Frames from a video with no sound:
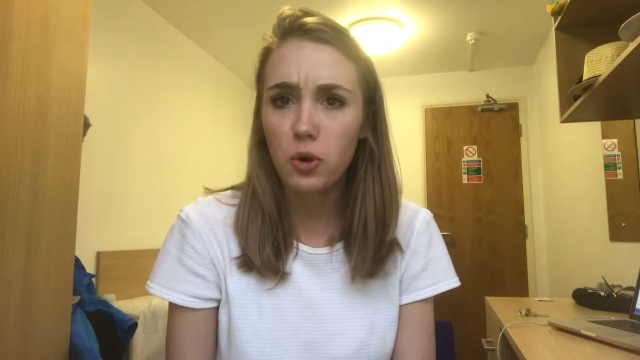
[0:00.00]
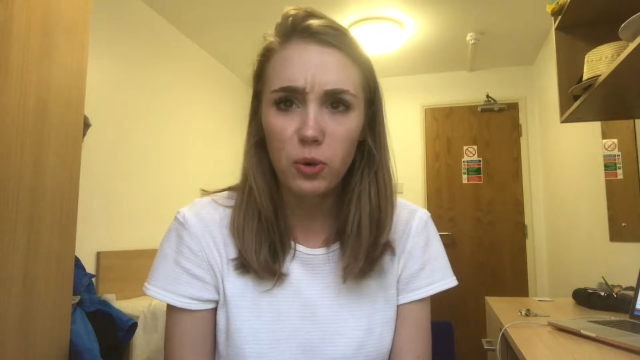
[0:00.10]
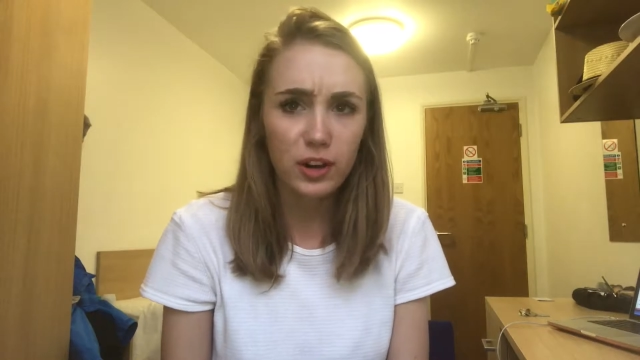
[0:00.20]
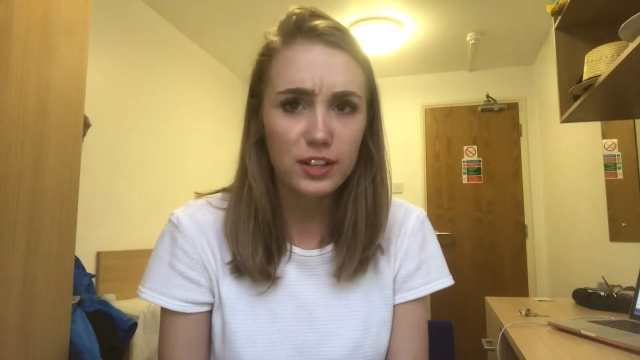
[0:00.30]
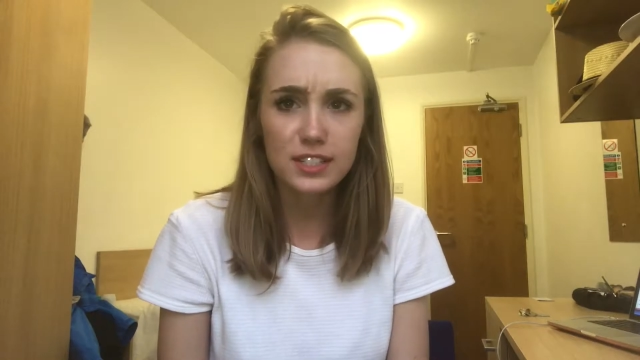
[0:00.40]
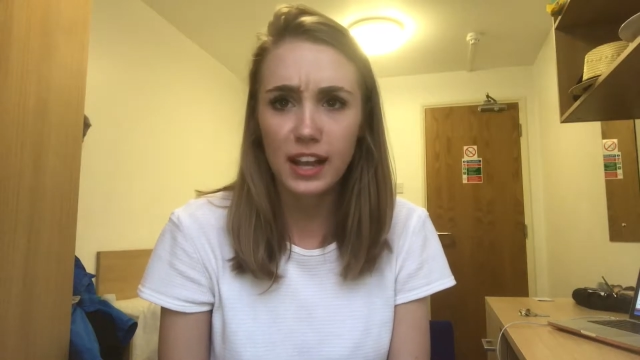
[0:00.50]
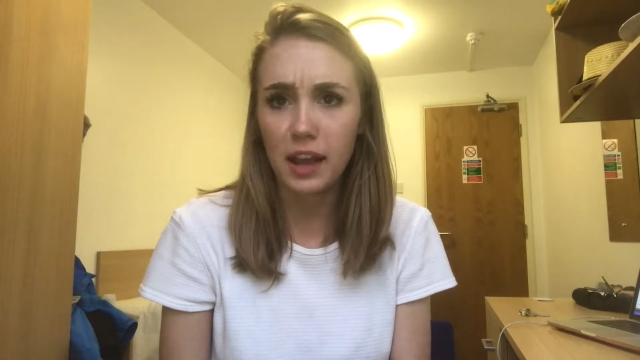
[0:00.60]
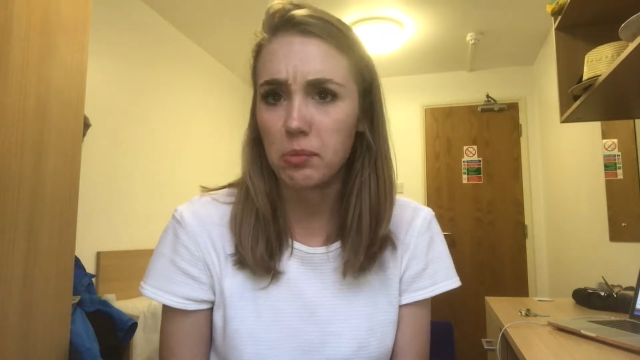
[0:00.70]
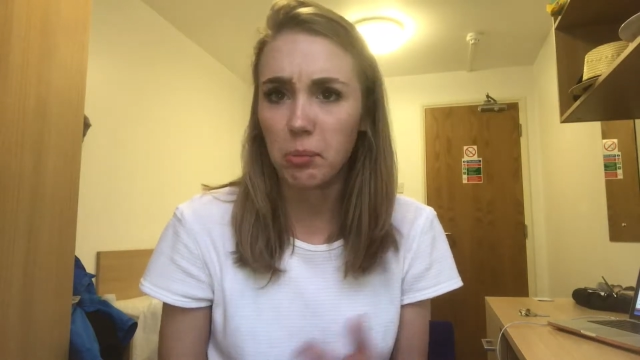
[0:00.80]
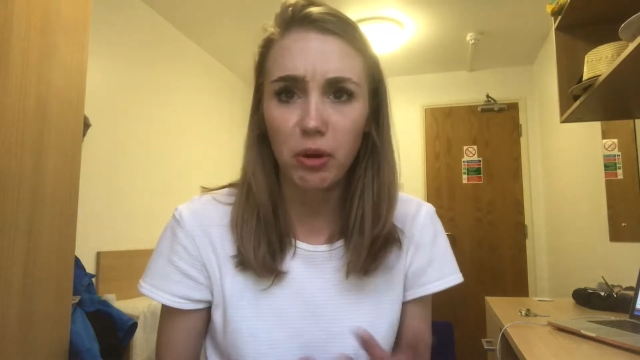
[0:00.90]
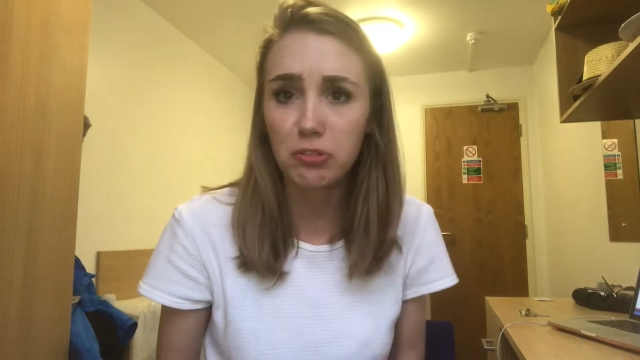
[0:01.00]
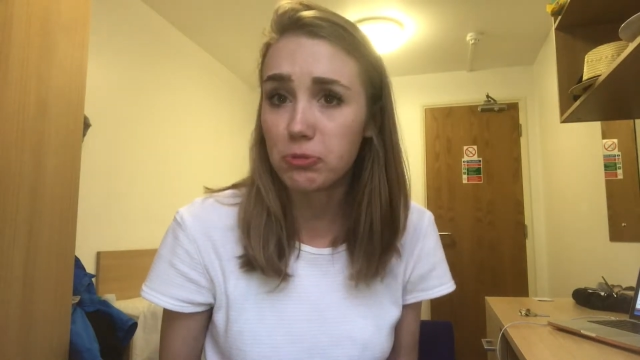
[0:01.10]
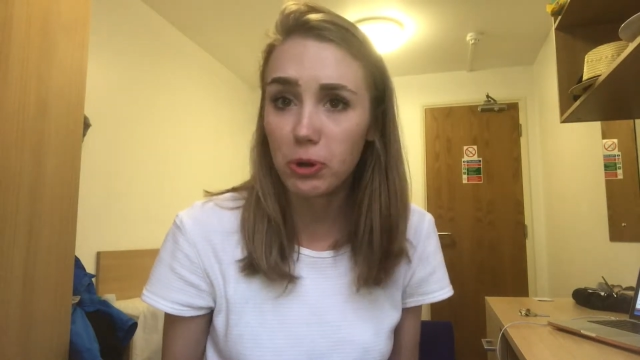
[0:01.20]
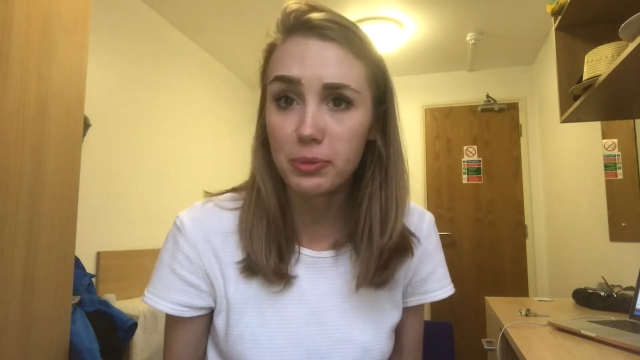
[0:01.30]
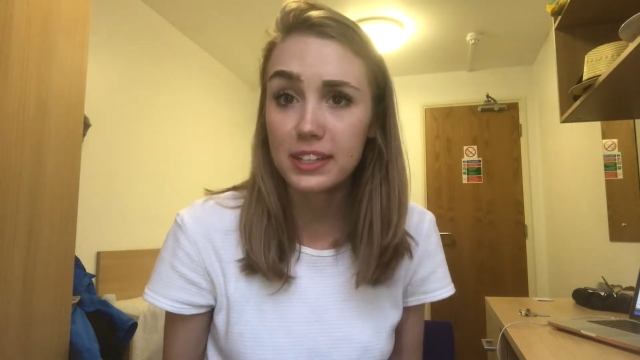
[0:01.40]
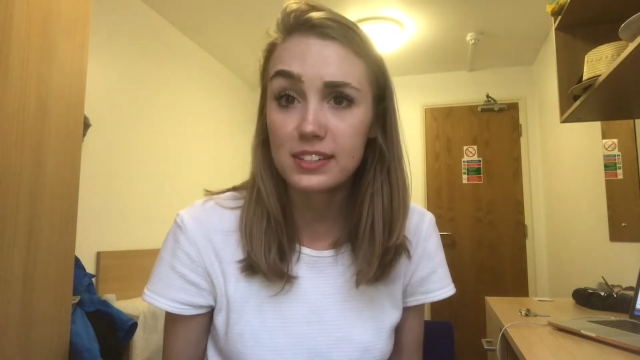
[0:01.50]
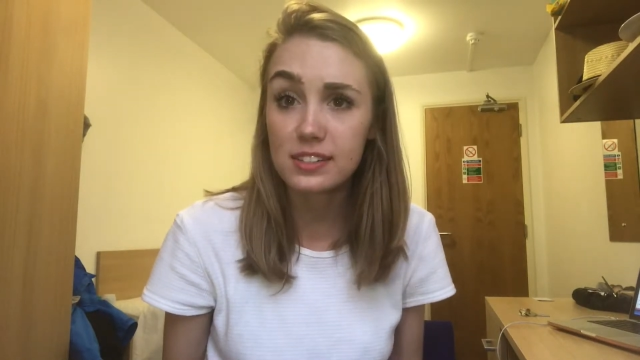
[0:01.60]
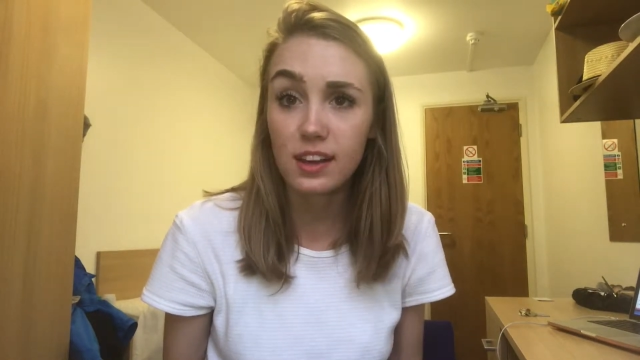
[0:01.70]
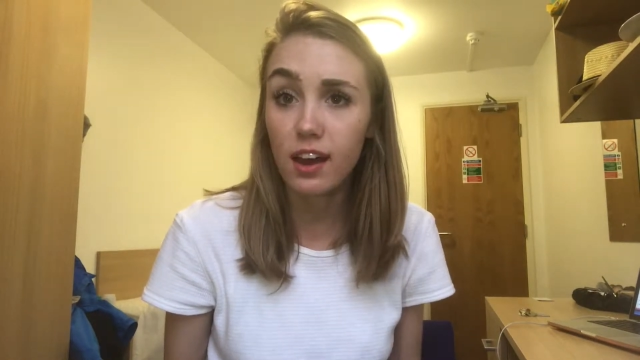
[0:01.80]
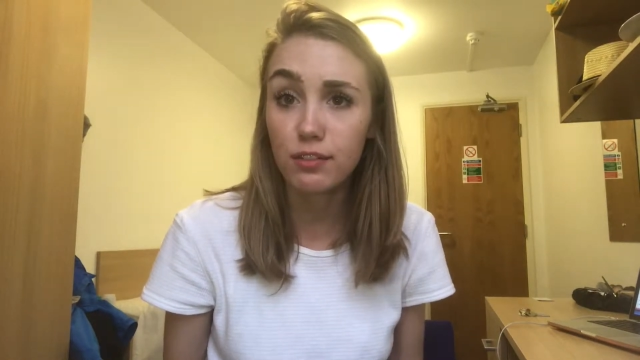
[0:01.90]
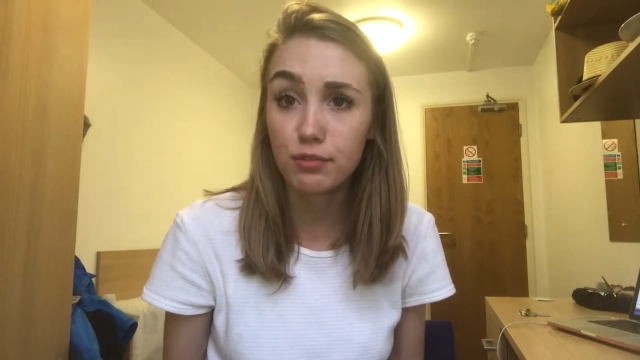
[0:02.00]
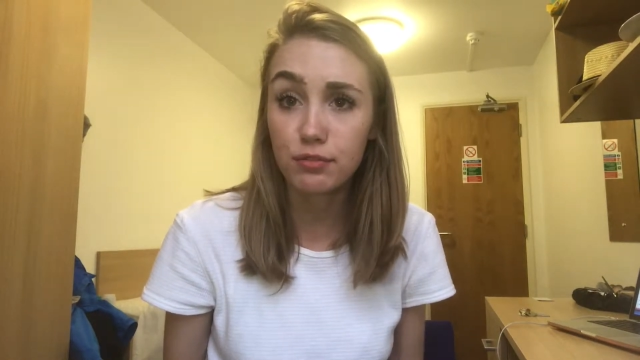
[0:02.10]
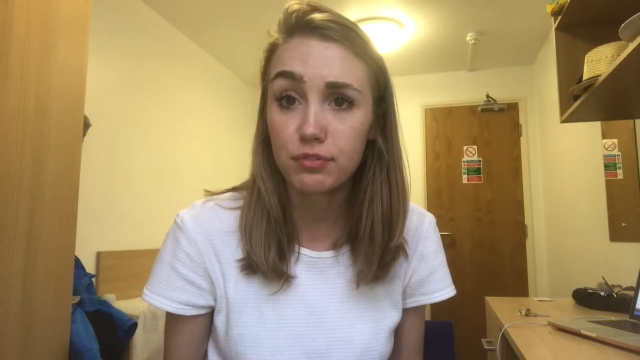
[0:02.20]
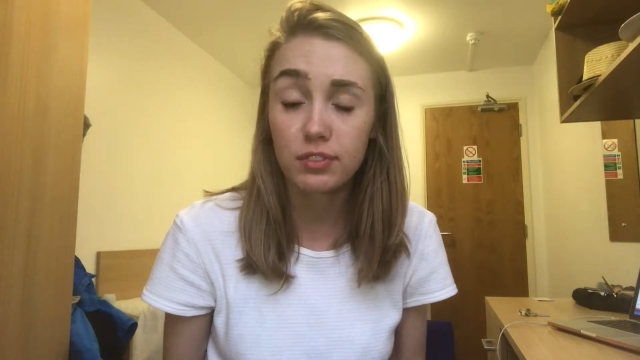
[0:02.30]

course and performance of